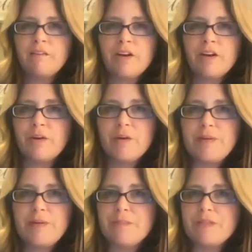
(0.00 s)
that our group
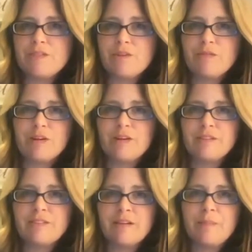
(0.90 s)
name is Servant
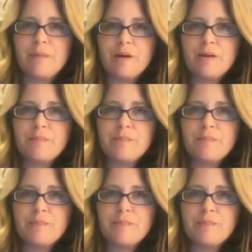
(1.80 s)
Hearts Set Apart,